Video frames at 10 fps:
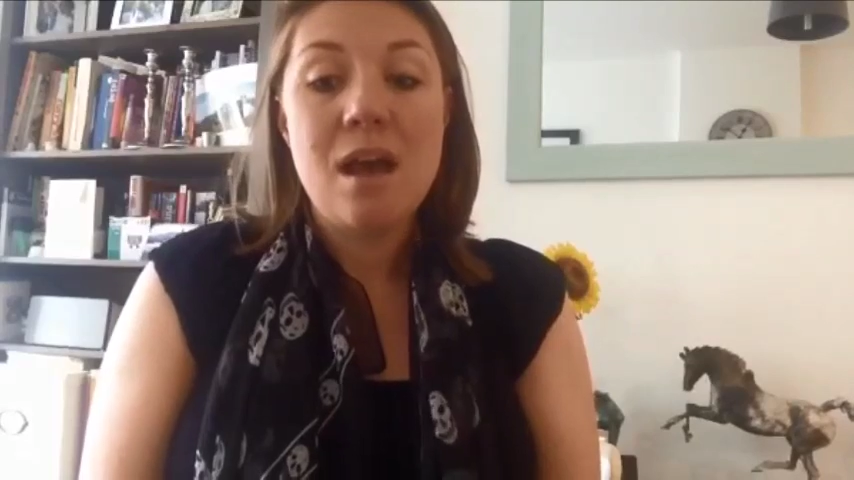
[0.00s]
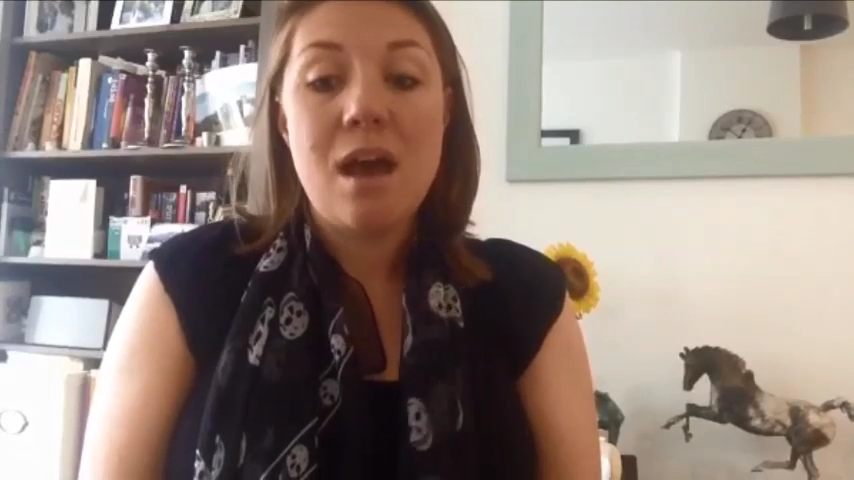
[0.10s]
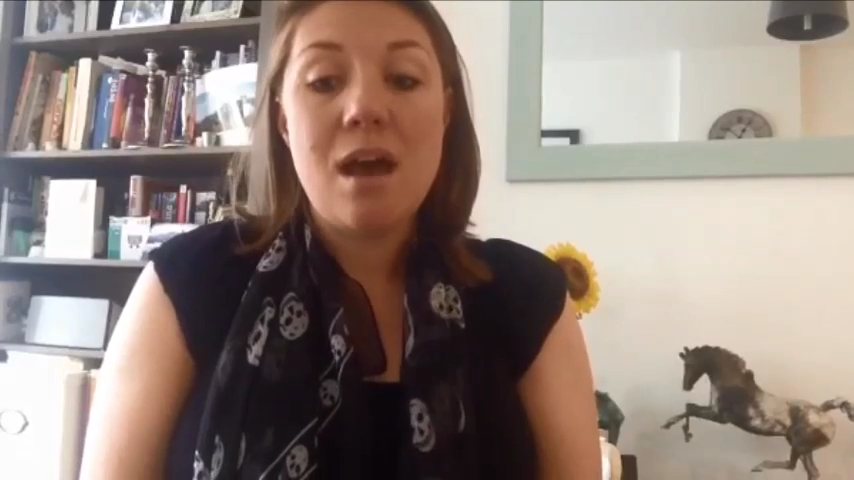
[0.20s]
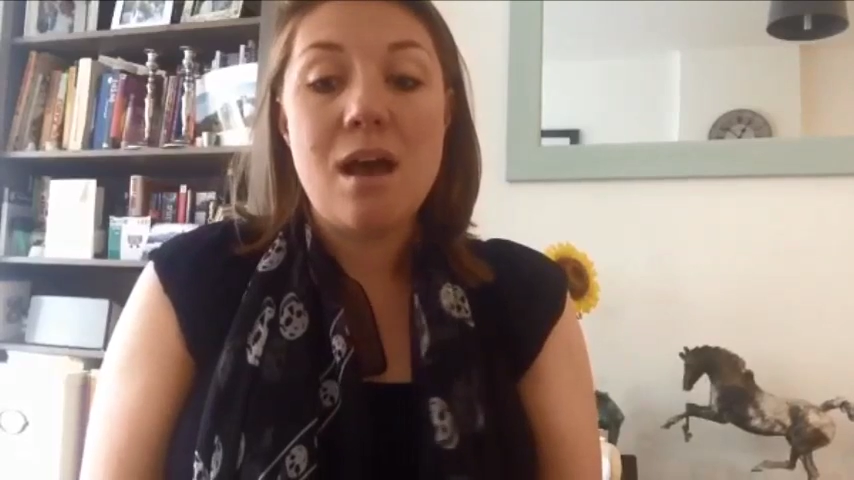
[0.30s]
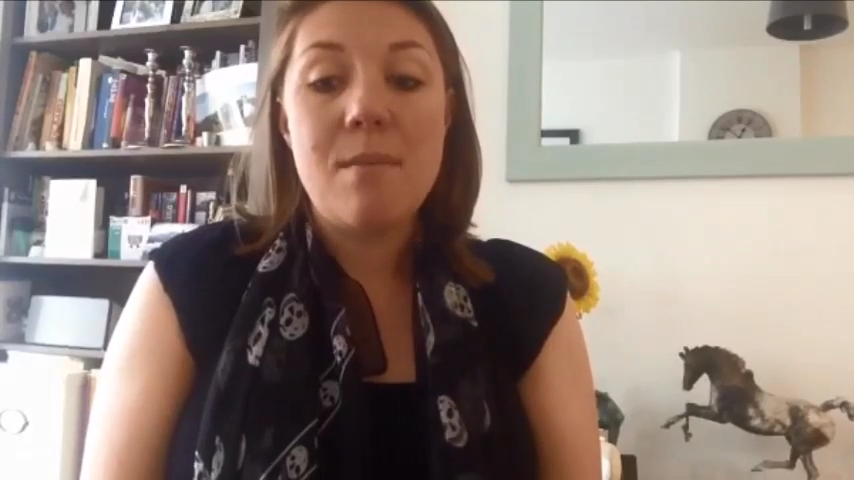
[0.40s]

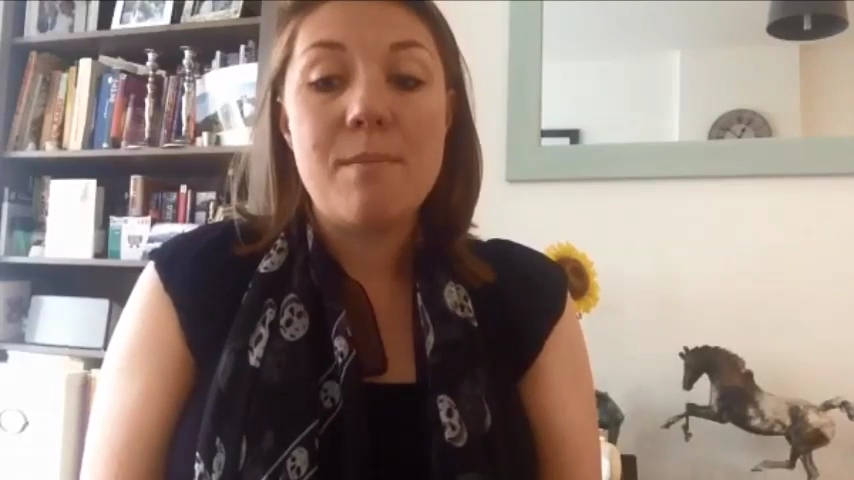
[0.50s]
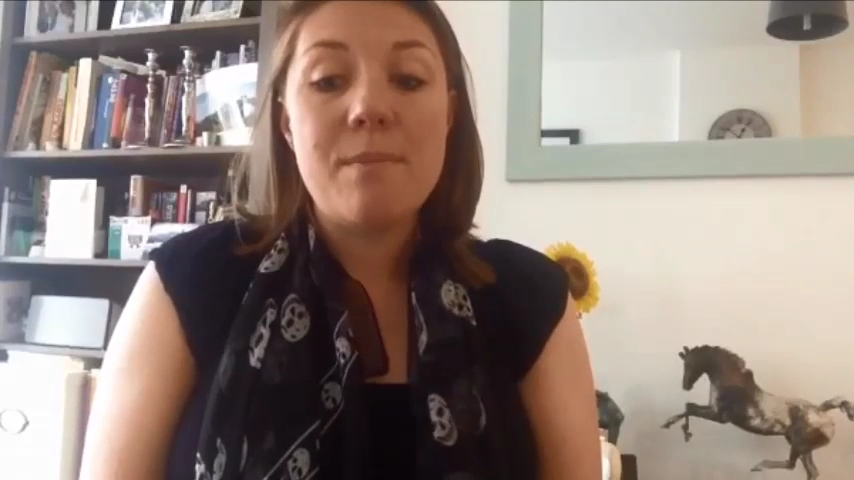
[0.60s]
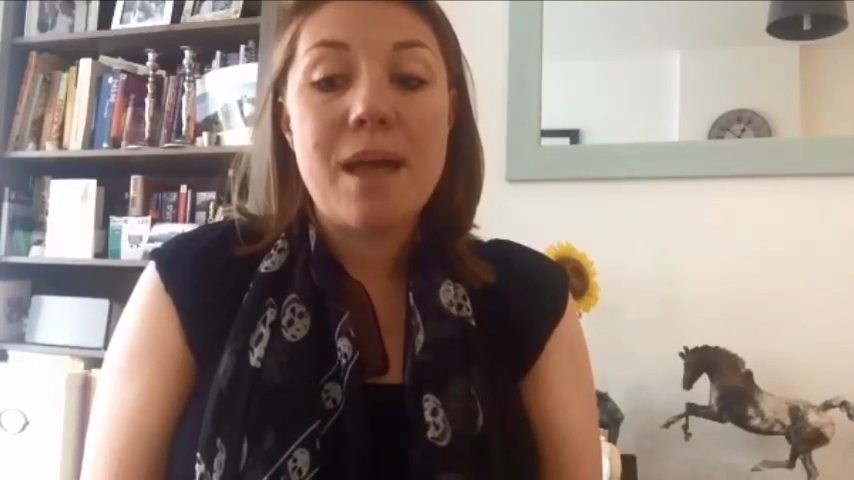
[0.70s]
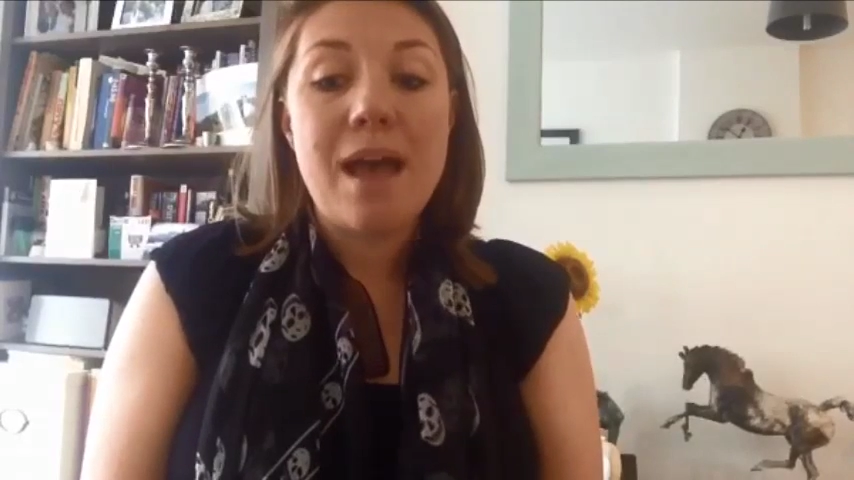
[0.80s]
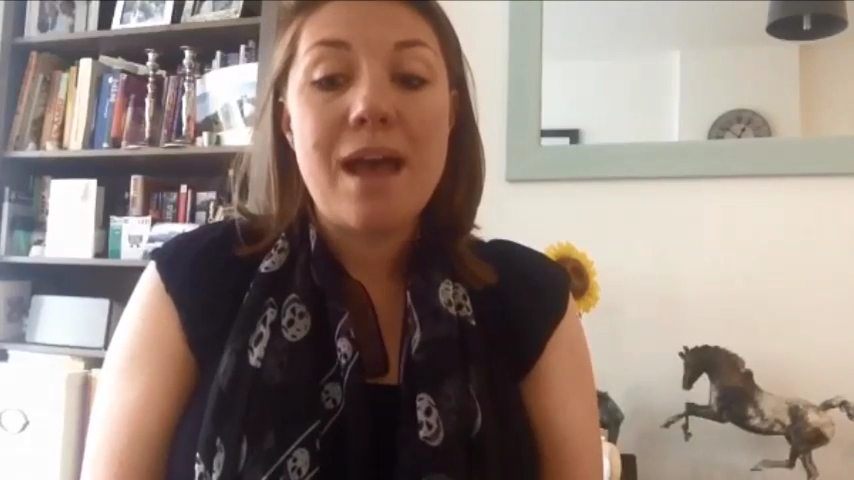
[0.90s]

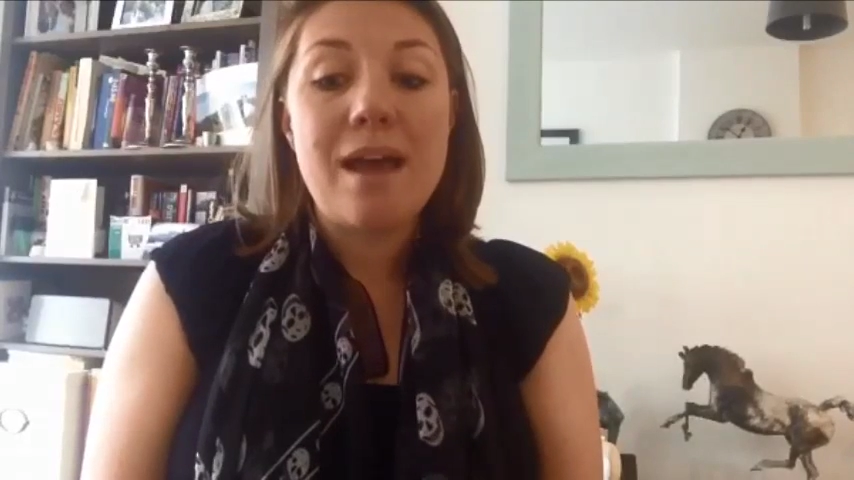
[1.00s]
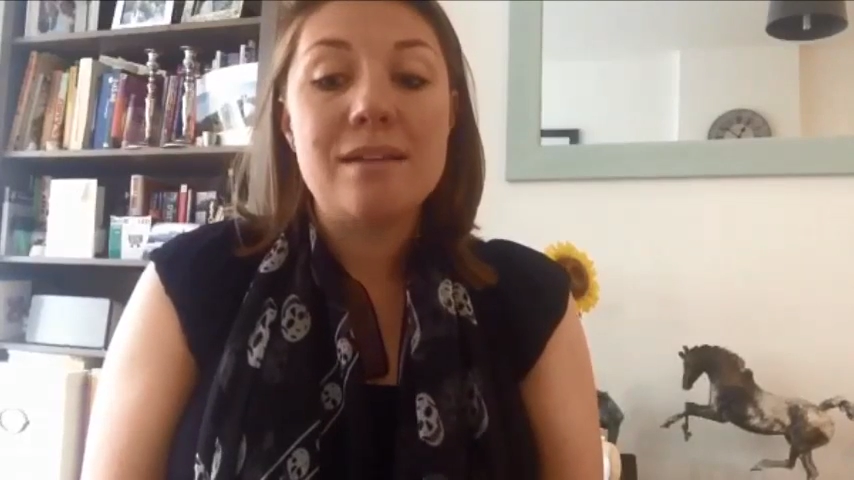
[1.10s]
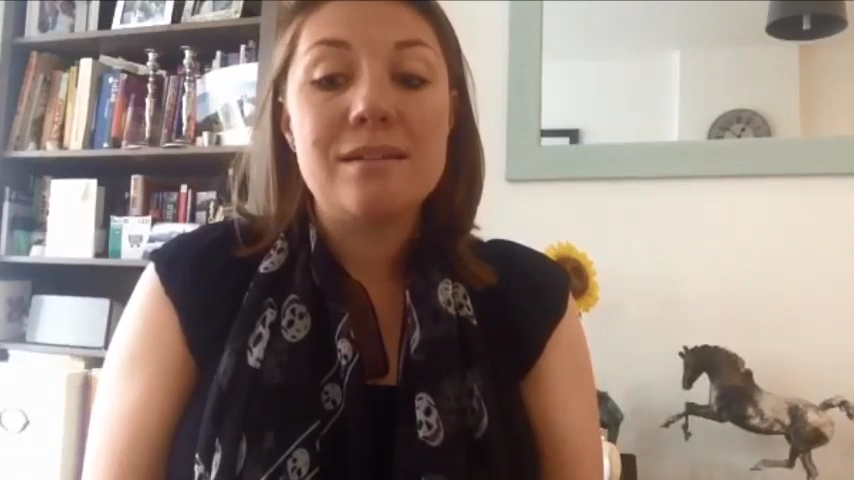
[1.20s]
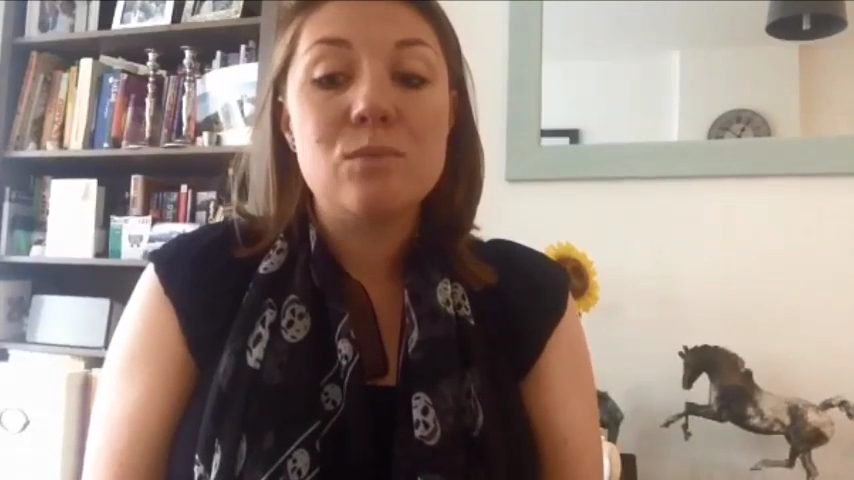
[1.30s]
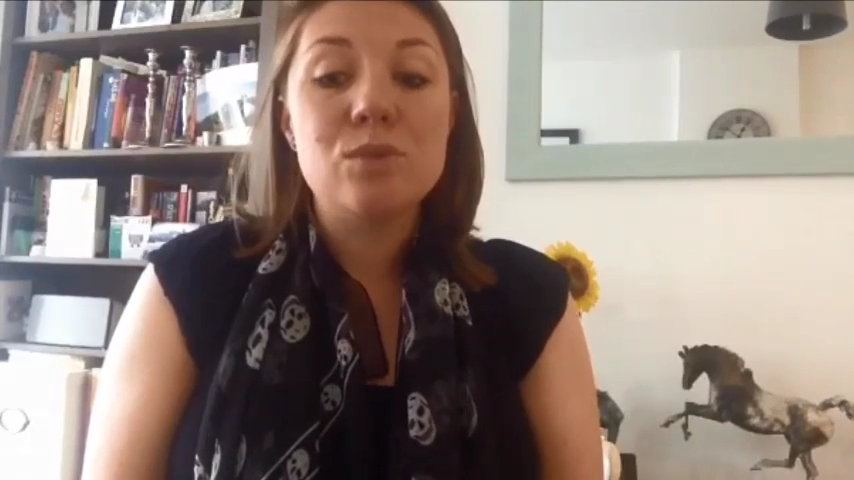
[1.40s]
And
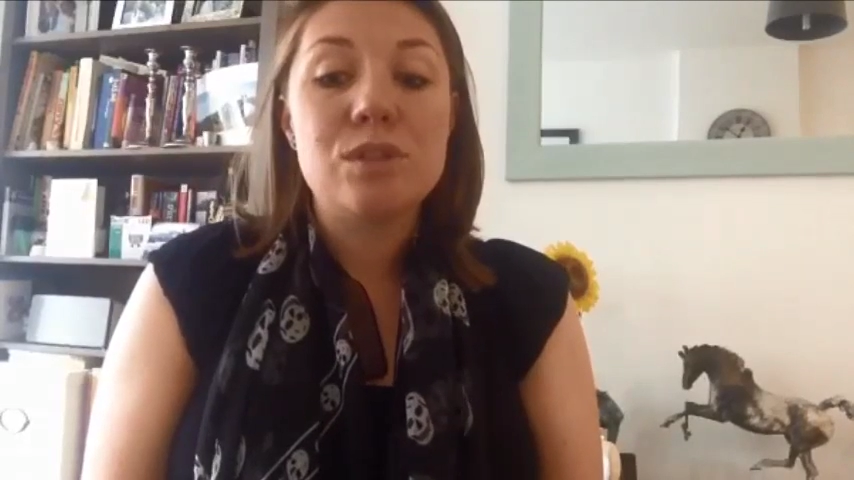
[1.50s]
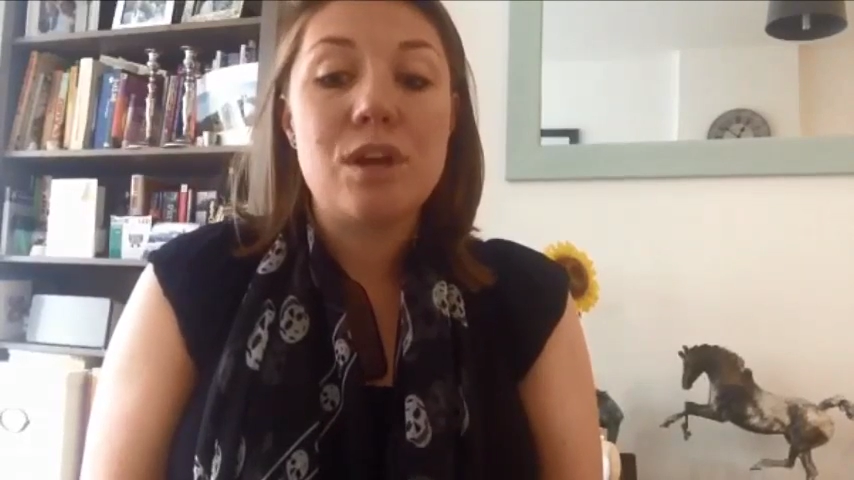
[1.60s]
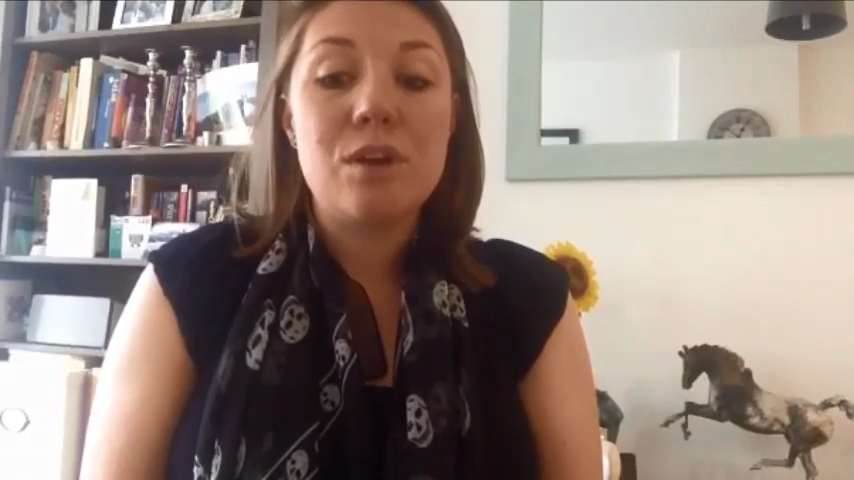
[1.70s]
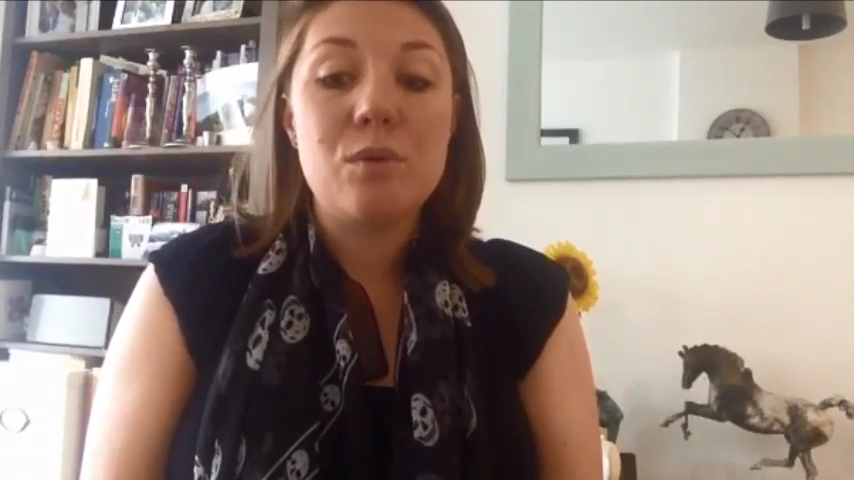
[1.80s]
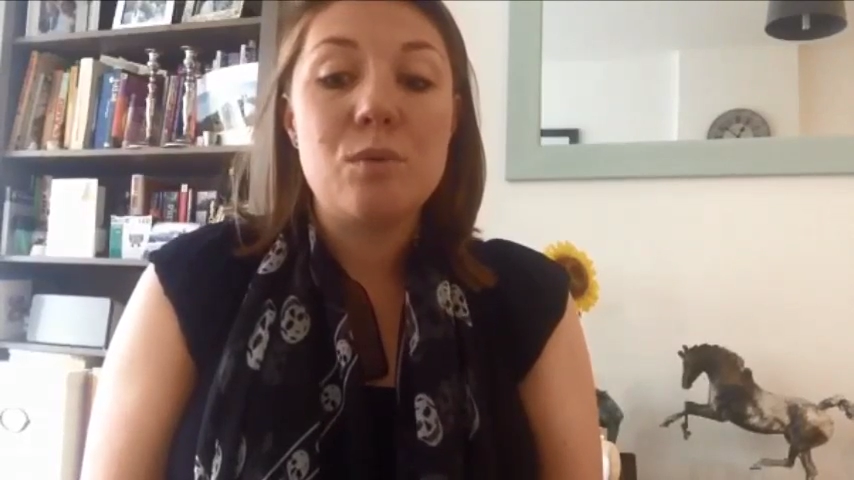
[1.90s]
I'm
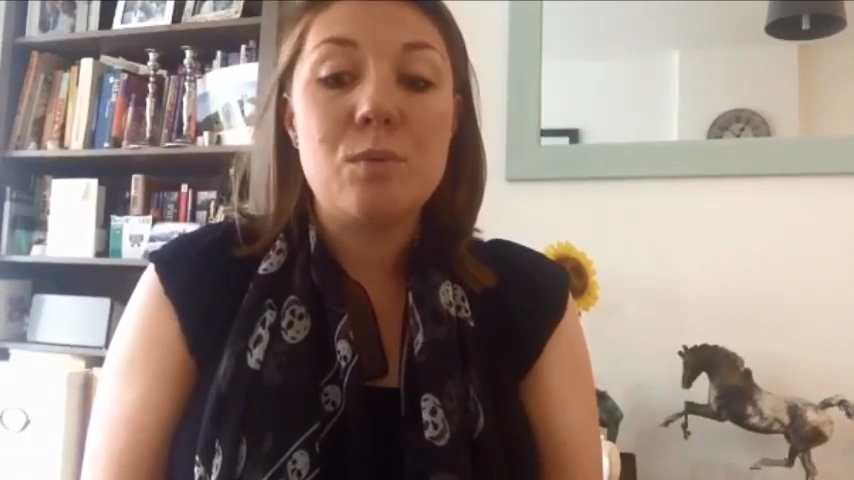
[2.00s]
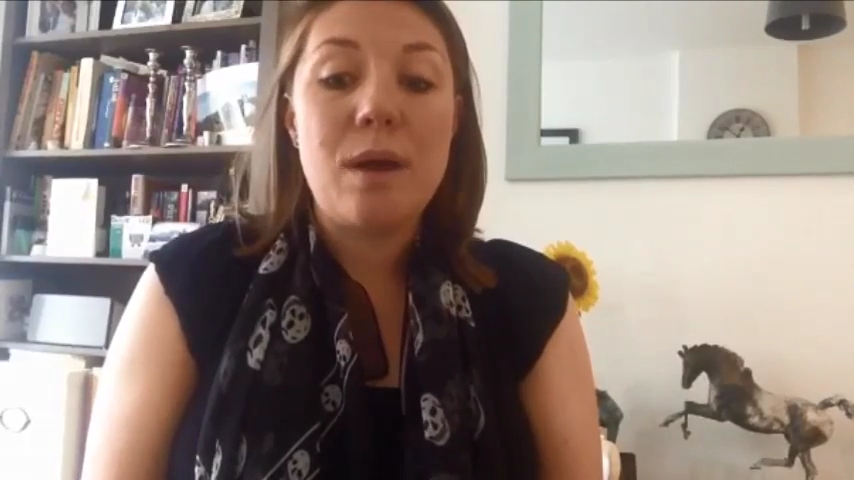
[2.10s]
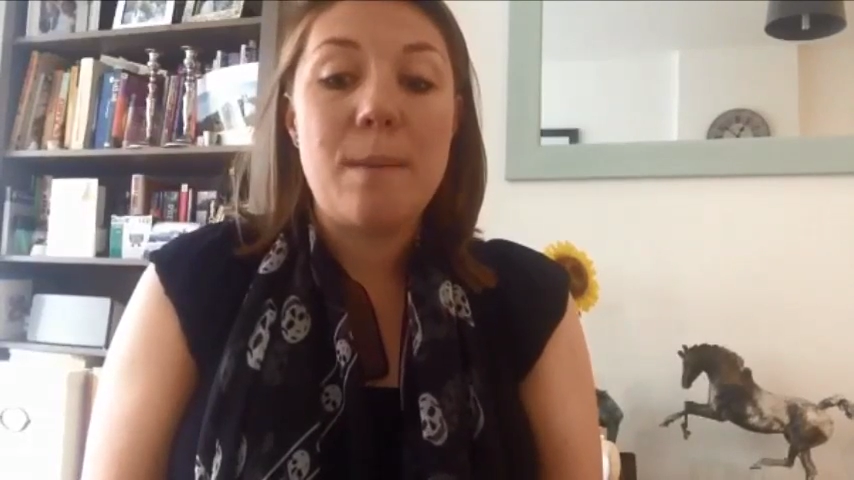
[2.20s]
also